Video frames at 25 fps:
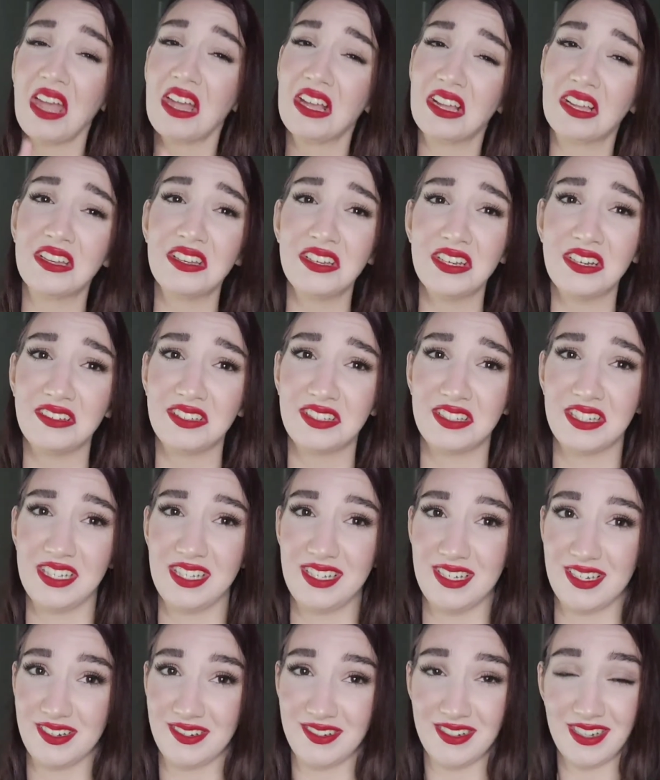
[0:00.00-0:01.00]
Kudos to
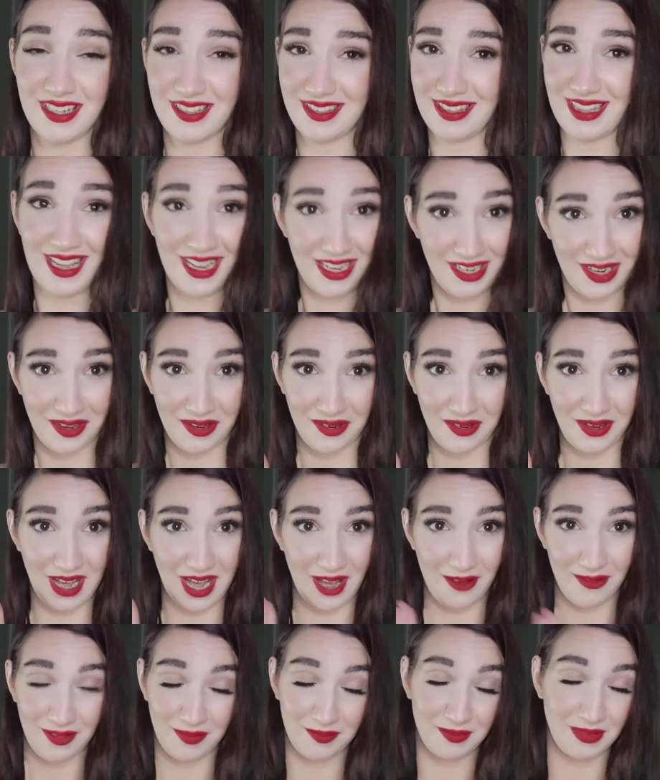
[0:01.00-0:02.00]
you, because I know
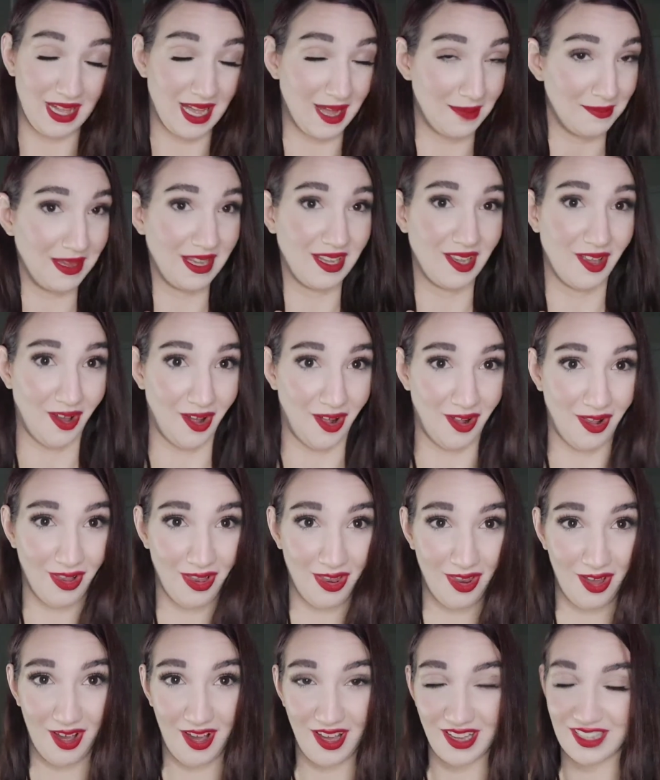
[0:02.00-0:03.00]
I was blabbing a
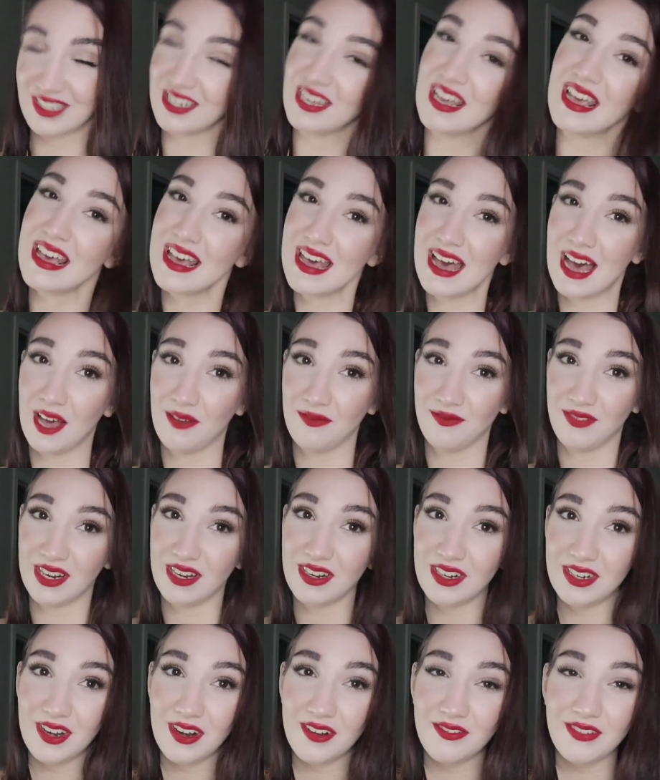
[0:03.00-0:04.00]
lot. I'm
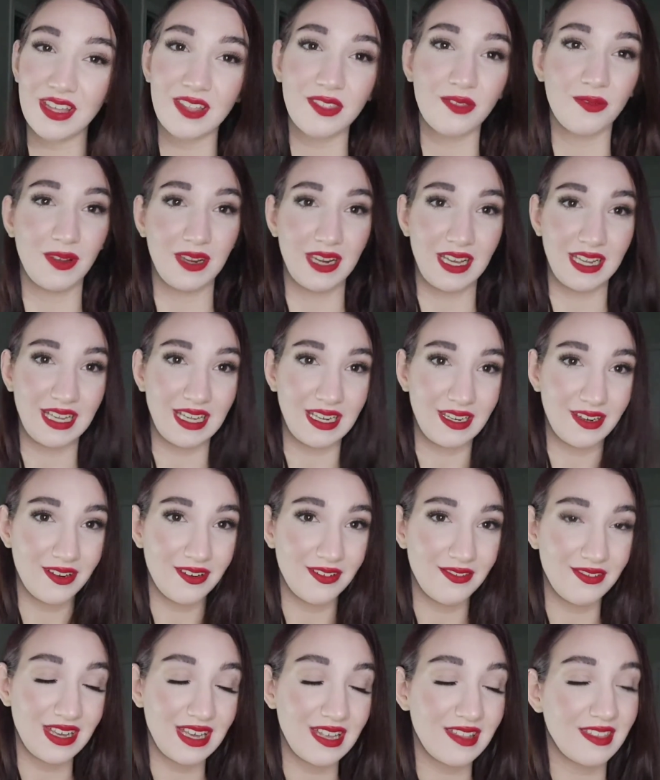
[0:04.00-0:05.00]
very nervous. When I get
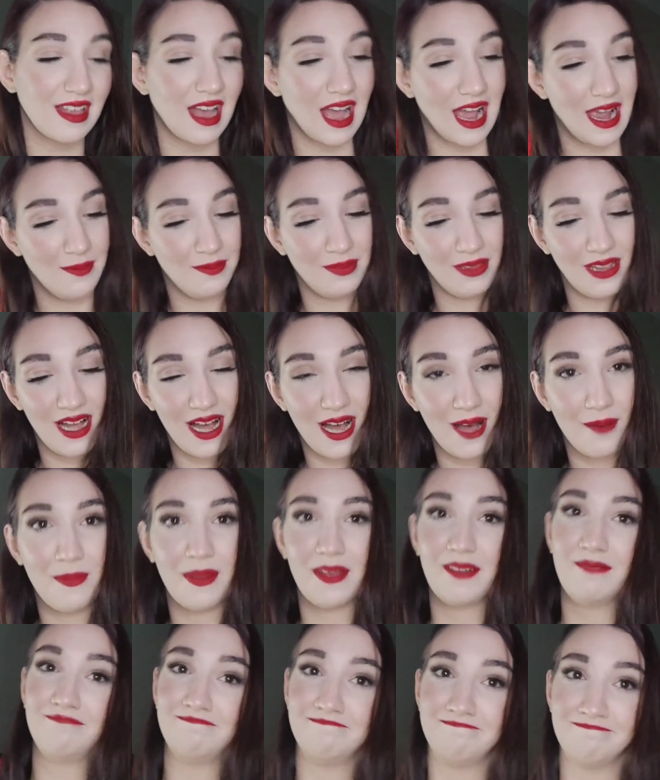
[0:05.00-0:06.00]
nervous, I blab.
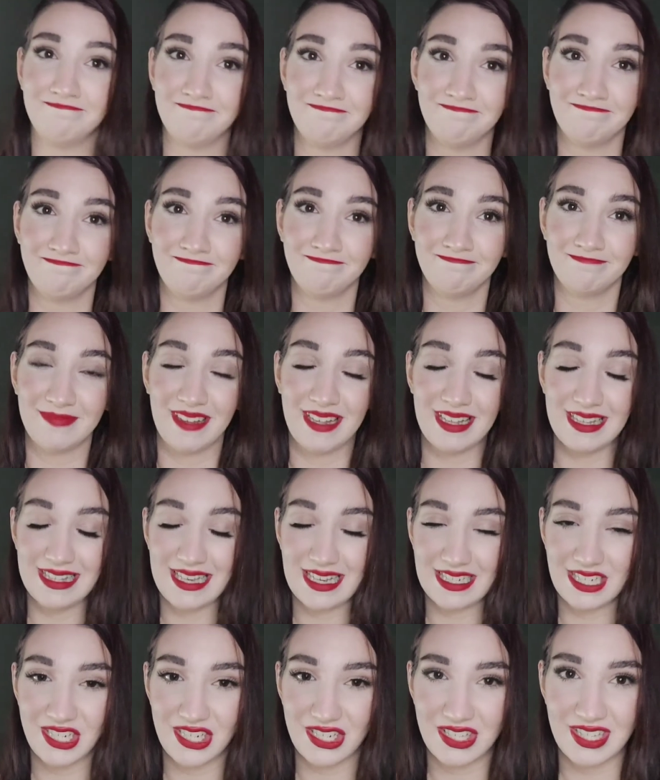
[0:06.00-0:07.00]

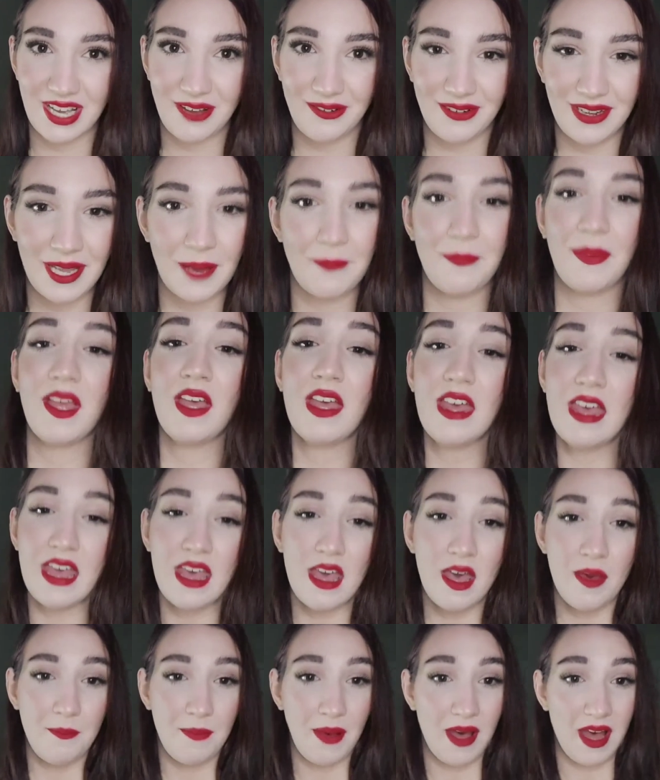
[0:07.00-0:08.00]
That's just how I am.
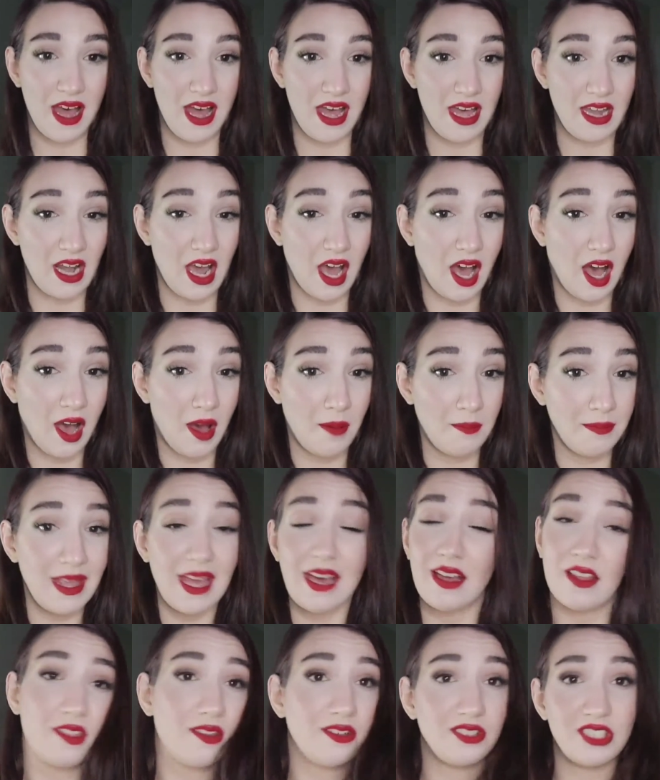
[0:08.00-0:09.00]
But
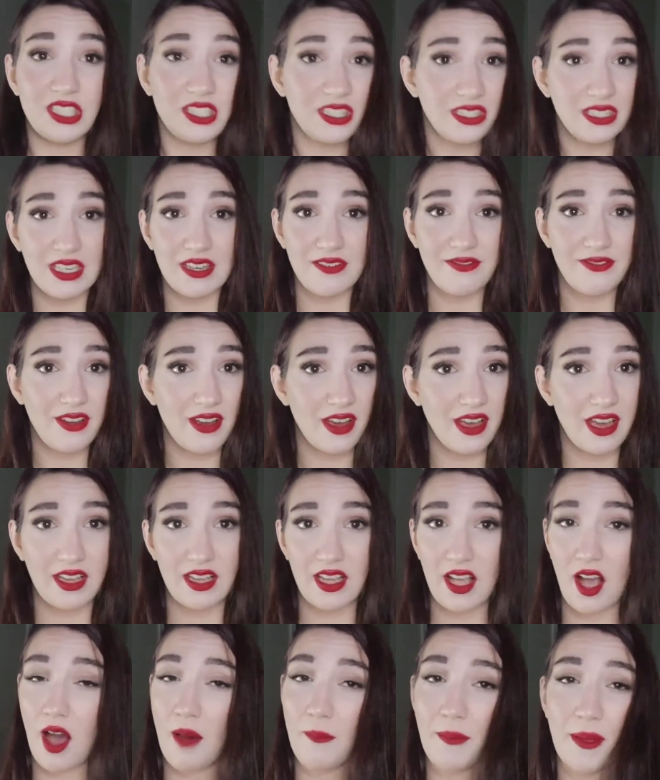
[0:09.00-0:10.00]
yeah, so just leave a
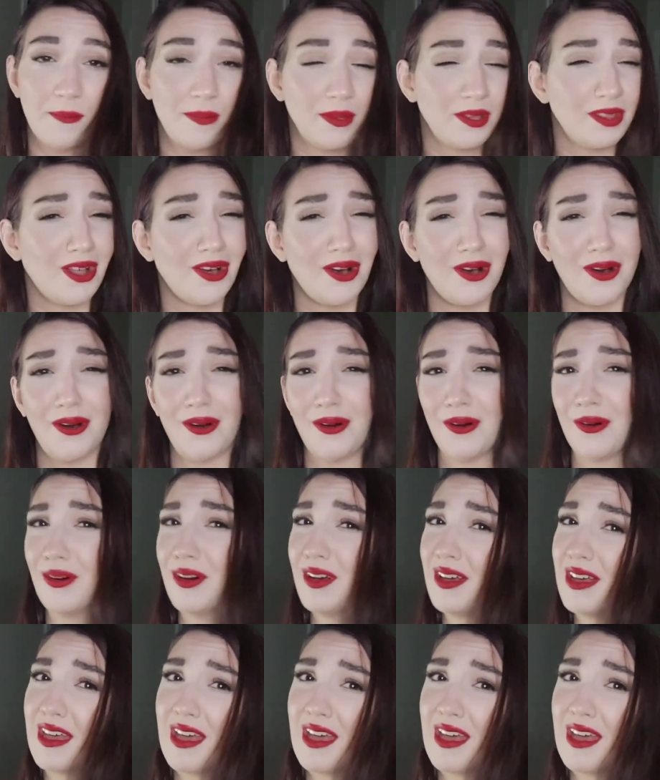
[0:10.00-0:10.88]
comment below.